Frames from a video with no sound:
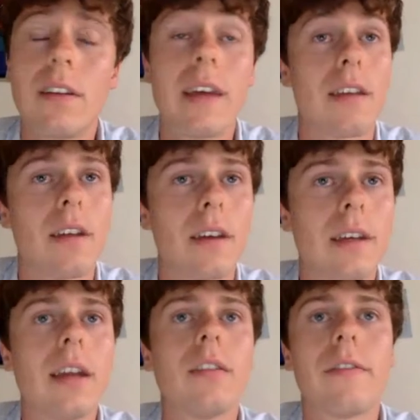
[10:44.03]
yes,
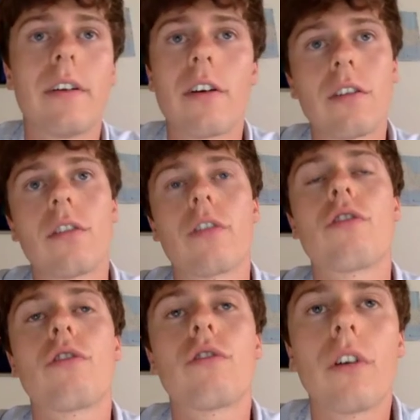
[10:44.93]
again, fluorescence,
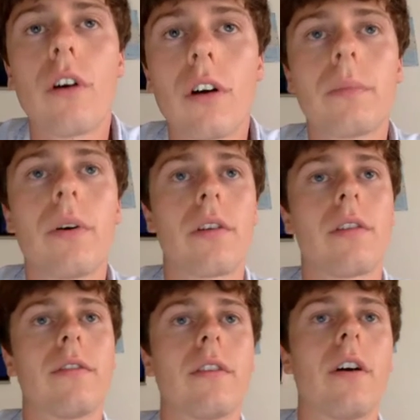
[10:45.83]
a strong
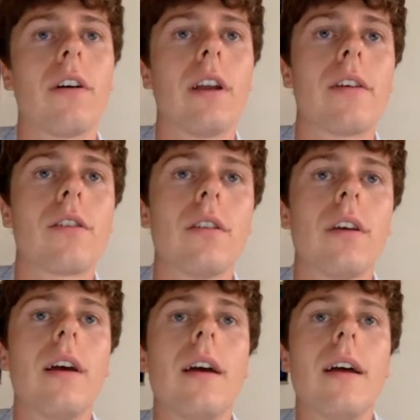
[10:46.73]
positive correlation,
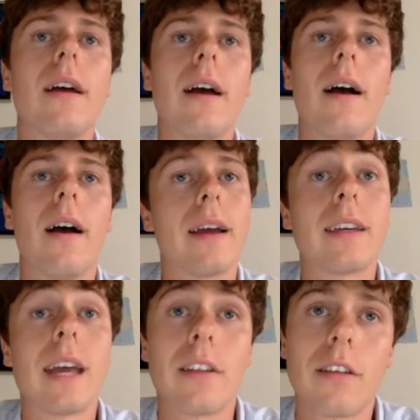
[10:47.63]

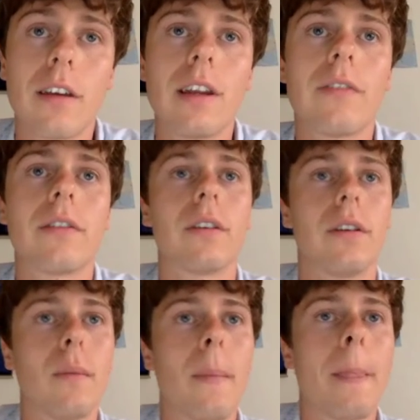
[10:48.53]
again,
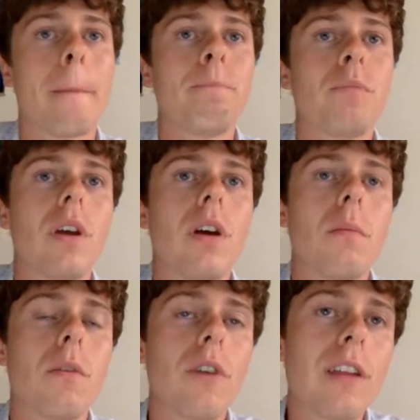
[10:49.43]
significant.
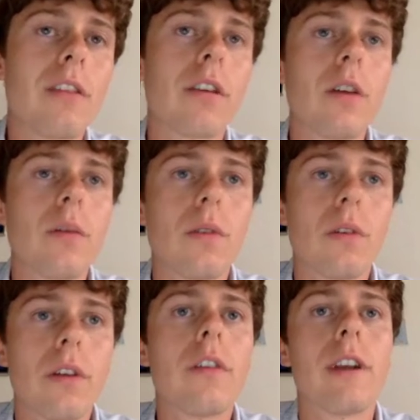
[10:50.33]
Marine snow,
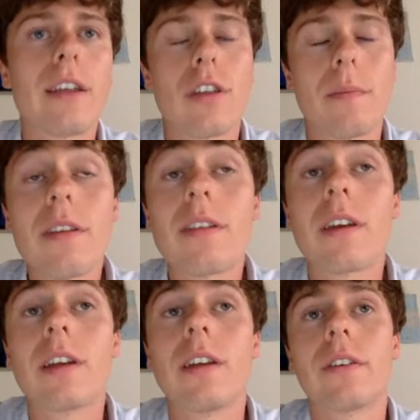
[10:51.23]
although the relationship
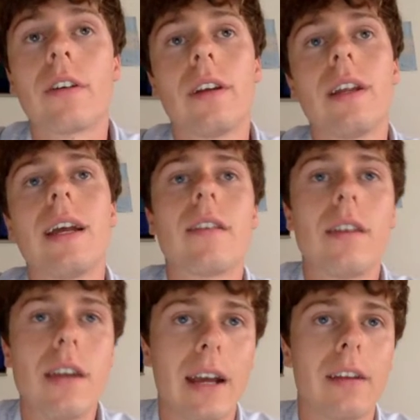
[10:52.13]
is significant, it's a
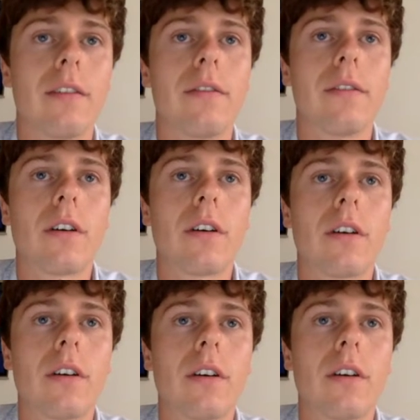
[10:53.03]
negative
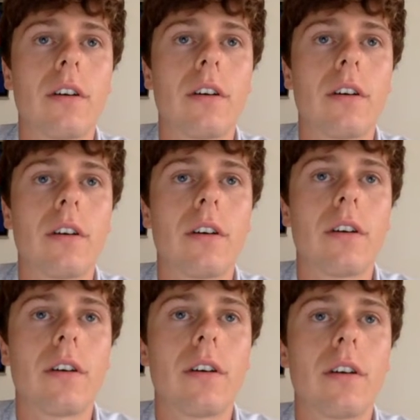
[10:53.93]
correlation, and
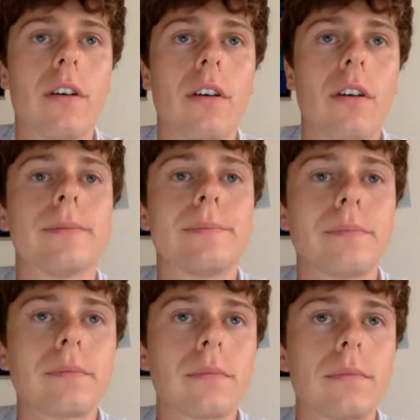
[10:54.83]
it's not so strong.
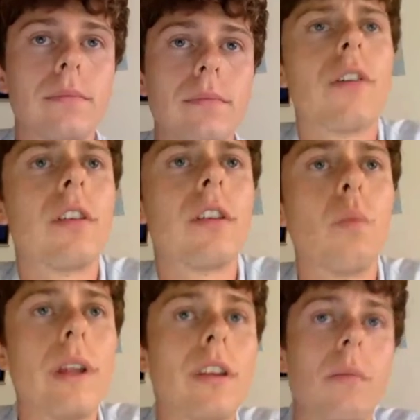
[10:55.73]
On to the
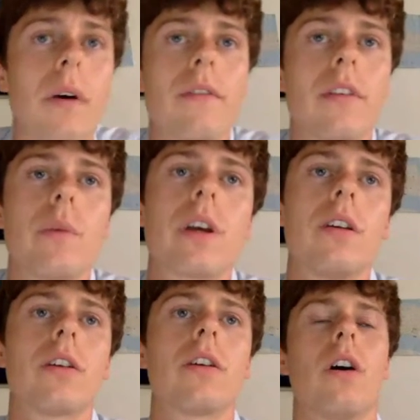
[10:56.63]
winter months, and we can
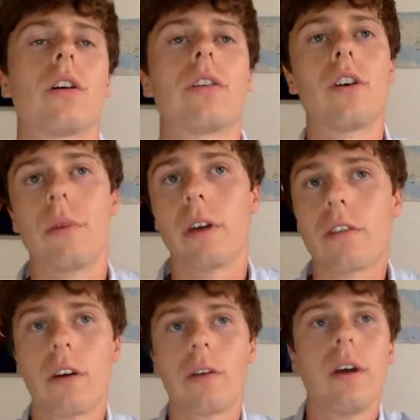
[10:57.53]
look at October.
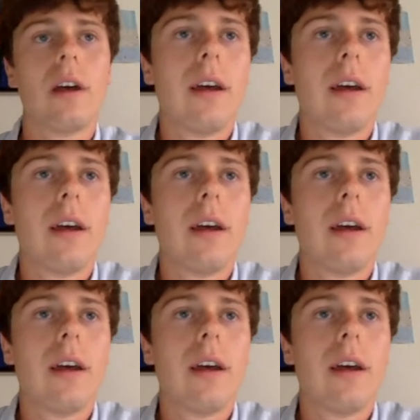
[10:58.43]
So